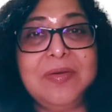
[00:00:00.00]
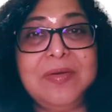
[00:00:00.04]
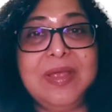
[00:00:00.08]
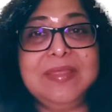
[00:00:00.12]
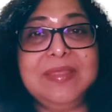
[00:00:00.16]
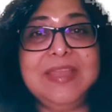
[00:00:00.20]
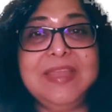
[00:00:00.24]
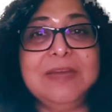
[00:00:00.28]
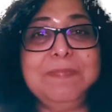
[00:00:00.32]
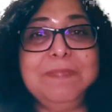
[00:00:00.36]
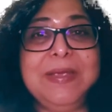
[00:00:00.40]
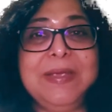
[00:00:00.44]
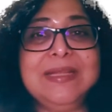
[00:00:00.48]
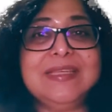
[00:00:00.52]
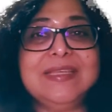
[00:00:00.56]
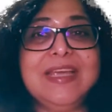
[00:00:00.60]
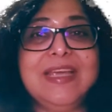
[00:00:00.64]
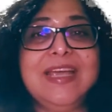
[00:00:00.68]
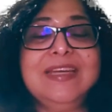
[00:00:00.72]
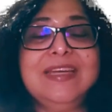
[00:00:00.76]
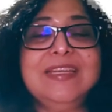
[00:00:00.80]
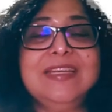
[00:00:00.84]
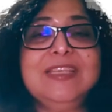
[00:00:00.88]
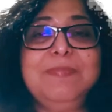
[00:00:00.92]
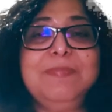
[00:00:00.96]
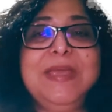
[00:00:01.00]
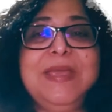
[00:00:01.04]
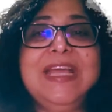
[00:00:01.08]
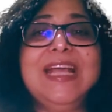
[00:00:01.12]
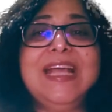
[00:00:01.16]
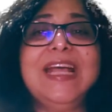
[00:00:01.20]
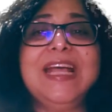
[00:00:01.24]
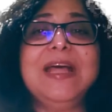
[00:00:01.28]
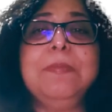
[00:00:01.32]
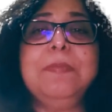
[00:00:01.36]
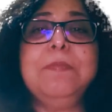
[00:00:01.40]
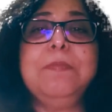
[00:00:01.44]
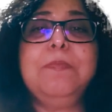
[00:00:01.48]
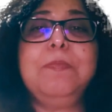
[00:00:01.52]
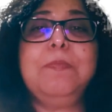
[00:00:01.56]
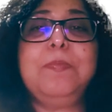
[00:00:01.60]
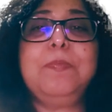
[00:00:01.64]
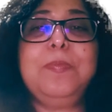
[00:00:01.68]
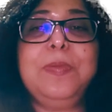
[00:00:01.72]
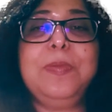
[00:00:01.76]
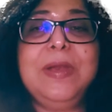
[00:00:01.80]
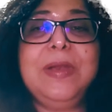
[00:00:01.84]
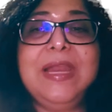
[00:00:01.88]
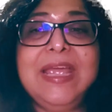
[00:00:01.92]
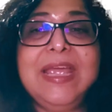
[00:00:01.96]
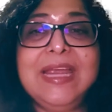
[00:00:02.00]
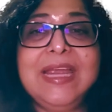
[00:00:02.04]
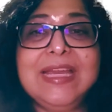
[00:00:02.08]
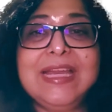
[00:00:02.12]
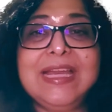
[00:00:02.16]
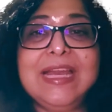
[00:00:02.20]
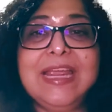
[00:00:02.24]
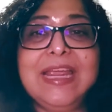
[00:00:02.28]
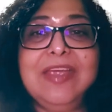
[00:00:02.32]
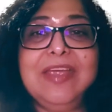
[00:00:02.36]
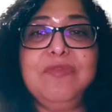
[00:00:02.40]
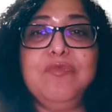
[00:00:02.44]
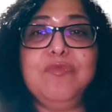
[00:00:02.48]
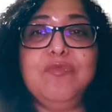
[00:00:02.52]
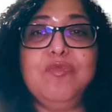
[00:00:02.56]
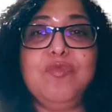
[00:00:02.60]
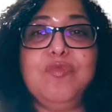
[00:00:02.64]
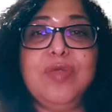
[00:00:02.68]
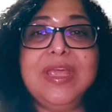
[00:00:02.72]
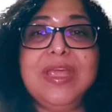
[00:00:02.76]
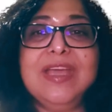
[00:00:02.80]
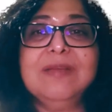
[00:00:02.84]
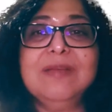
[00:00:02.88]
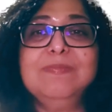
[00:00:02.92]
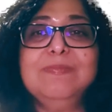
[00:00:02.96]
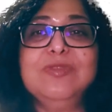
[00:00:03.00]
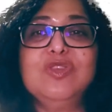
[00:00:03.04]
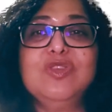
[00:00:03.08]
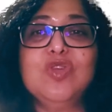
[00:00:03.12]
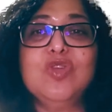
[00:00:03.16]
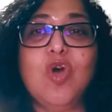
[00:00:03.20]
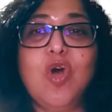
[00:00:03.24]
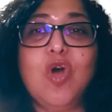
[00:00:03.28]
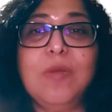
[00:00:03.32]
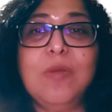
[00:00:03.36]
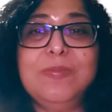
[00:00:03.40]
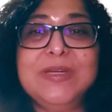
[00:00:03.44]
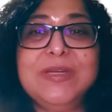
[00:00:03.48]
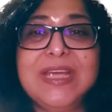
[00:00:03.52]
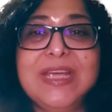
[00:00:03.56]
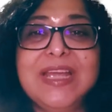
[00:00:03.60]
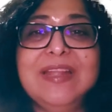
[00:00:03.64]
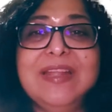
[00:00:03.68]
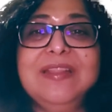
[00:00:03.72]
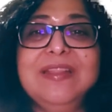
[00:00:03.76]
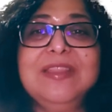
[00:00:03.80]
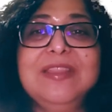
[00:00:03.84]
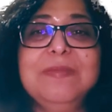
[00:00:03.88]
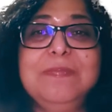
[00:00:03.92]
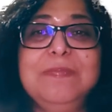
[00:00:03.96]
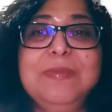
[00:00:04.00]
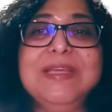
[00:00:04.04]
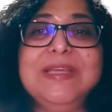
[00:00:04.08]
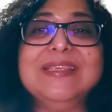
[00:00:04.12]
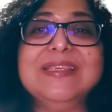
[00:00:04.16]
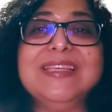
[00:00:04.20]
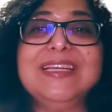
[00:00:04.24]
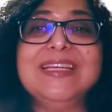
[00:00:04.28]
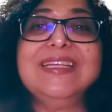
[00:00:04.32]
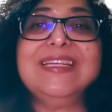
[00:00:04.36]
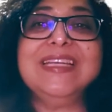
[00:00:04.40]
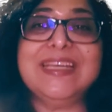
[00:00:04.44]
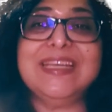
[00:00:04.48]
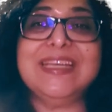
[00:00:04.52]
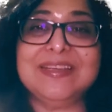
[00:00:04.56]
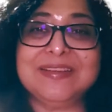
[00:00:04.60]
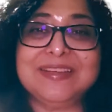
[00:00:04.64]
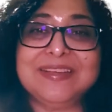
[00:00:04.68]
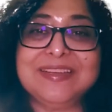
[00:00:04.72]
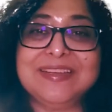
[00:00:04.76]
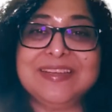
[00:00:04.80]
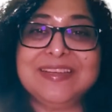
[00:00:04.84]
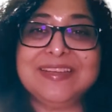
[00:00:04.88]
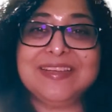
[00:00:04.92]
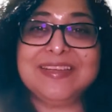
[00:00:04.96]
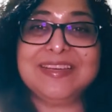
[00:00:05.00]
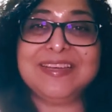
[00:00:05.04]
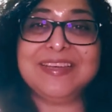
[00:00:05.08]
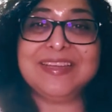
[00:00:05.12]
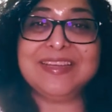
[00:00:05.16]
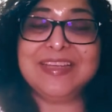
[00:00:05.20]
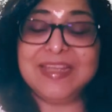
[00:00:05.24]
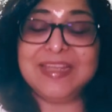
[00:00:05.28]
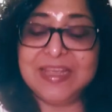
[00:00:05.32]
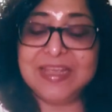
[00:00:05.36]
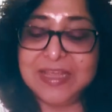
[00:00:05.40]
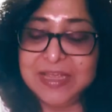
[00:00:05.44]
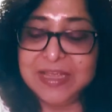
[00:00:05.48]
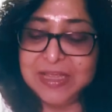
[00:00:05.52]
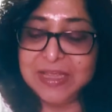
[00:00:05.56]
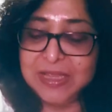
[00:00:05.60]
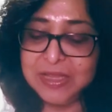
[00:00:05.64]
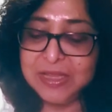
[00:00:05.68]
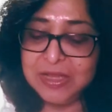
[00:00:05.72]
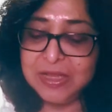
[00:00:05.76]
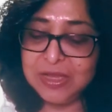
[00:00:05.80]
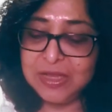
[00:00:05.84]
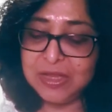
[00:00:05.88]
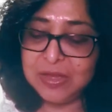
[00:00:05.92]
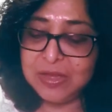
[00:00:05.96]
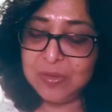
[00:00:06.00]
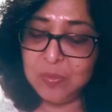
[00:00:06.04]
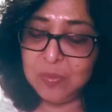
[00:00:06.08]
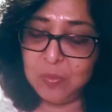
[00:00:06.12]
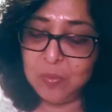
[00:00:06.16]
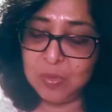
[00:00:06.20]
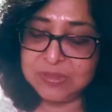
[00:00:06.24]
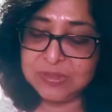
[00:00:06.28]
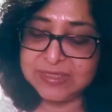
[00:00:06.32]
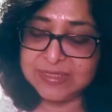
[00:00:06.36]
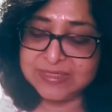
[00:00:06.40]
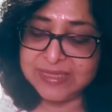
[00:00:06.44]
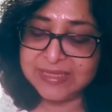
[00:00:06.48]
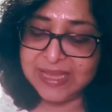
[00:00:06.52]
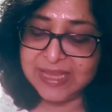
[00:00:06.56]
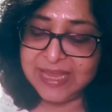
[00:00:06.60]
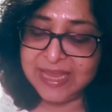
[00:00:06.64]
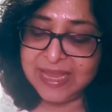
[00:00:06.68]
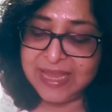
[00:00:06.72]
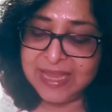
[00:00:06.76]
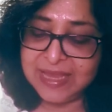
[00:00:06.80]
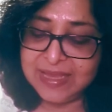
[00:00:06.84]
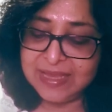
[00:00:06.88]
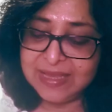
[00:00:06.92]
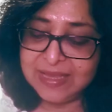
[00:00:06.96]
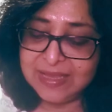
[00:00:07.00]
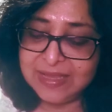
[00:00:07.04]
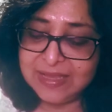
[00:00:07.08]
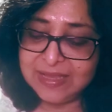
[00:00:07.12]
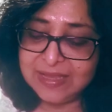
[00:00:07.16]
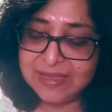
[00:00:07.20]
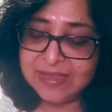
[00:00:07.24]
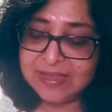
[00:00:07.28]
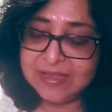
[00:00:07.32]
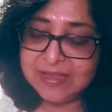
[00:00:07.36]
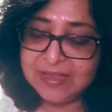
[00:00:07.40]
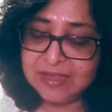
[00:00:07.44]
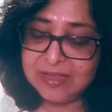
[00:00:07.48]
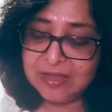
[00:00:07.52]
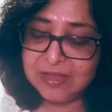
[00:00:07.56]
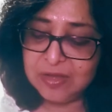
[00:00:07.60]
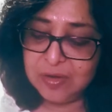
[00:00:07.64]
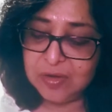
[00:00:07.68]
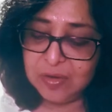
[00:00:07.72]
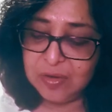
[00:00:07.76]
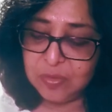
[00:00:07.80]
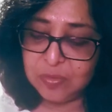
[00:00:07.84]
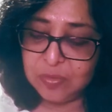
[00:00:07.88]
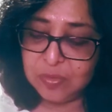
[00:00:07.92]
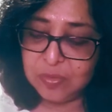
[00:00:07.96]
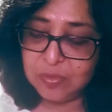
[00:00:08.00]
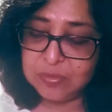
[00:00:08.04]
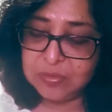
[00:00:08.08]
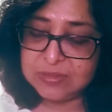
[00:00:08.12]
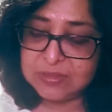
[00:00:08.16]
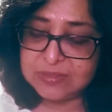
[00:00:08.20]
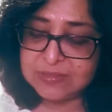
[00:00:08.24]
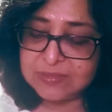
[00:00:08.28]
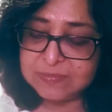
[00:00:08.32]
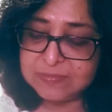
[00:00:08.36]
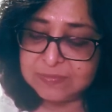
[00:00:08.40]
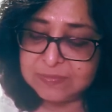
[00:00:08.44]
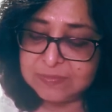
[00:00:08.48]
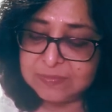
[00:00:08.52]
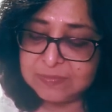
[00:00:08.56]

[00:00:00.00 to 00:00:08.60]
That means it has been completely reabsorbed in the PCT. What is A? Glucose,